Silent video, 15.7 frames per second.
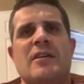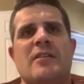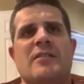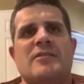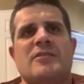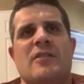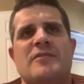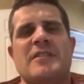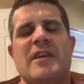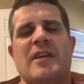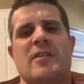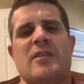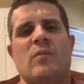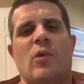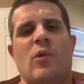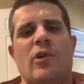So I've
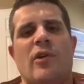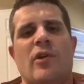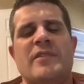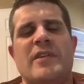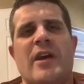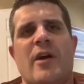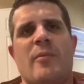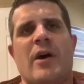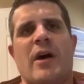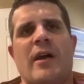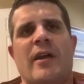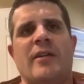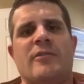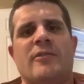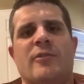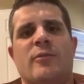taken more of now
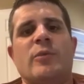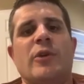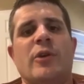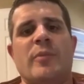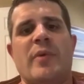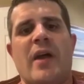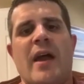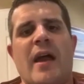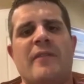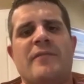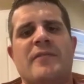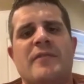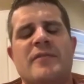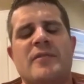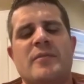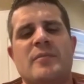my career path
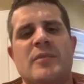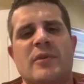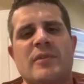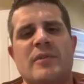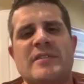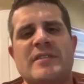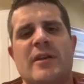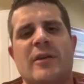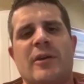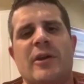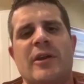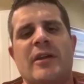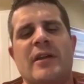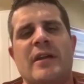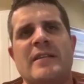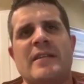from the
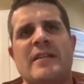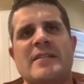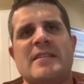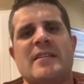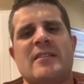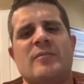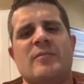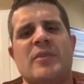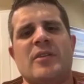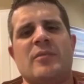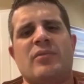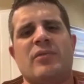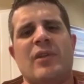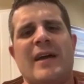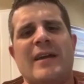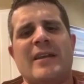military, and then it's kind of being
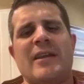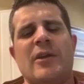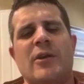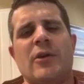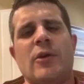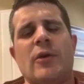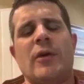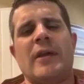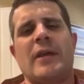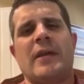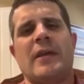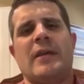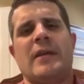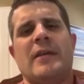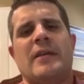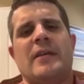applied here.
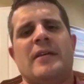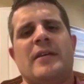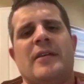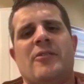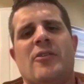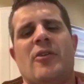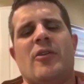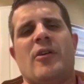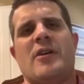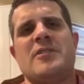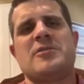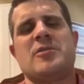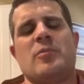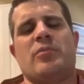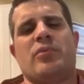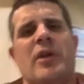And, you know, and
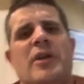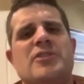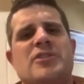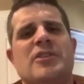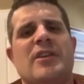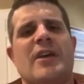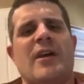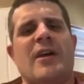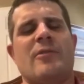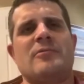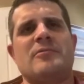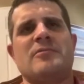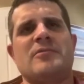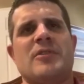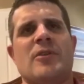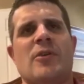also branching out,
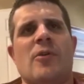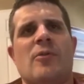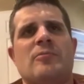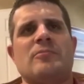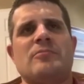you know,